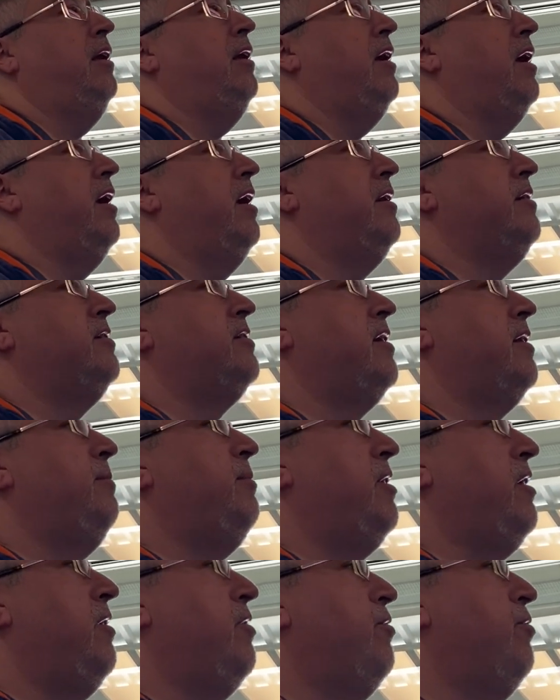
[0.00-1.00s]
And does
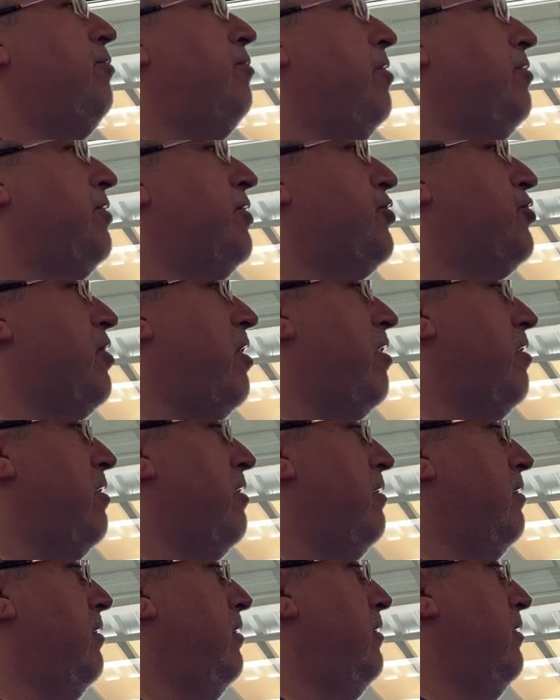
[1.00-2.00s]
anybody know who wrote the
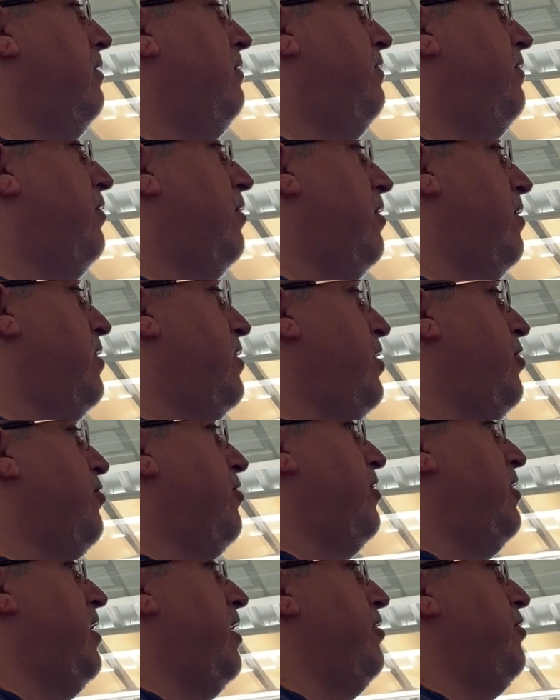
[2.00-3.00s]
charter for the
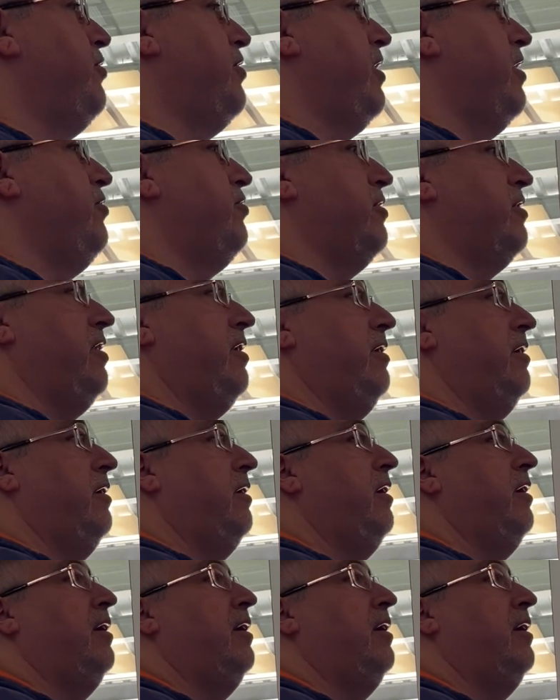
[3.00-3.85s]
Central Intelligence Agency?